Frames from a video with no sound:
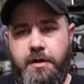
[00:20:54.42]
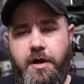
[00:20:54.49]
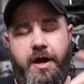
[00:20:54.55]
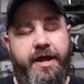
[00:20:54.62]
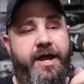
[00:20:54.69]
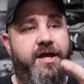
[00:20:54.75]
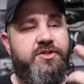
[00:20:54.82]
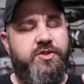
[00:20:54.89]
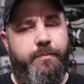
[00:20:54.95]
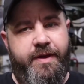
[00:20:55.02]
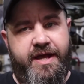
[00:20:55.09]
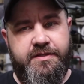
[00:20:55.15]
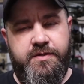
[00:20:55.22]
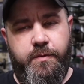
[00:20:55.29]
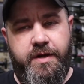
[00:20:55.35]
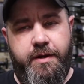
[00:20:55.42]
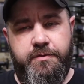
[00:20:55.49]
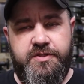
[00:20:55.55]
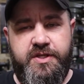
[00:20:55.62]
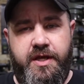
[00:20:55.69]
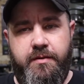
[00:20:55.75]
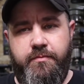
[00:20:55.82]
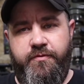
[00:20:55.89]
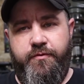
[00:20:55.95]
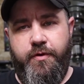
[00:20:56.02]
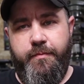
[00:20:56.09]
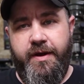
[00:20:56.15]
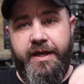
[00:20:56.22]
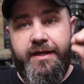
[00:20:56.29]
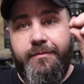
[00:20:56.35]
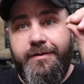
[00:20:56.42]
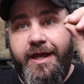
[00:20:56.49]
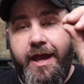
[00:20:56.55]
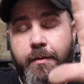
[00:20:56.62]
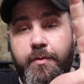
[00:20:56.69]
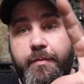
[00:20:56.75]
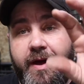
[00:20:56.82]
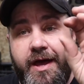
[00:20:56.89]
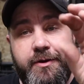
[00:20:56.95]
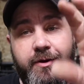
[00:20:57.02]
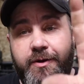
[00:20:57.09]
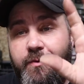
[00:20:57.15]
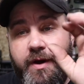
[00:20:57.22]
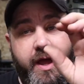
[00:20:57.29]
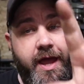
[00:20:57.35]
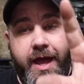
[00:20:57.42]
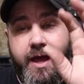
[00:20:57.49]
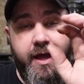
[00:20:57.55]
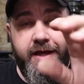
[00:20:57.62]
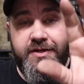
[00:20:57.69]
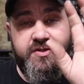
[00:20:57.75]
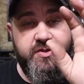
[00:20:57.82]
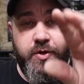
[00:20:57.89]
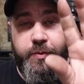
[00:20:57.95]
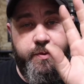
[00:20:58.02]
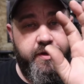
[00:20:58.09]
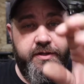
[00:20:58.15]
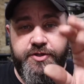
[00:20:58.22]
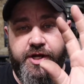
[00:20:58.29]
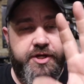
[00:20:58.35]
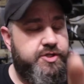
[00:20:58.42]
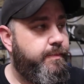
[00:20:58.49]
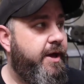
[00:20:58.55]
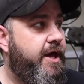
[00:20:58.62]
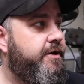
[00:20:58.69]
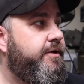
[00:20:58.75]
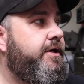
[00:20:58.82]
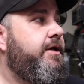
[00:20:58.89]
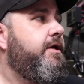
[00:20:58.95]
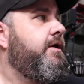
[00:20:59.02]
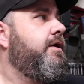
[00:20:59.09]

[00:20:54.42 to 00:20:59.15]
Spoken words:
Alright guys, so back to what I was saying before my camera battery went, hey stupid, change the battery.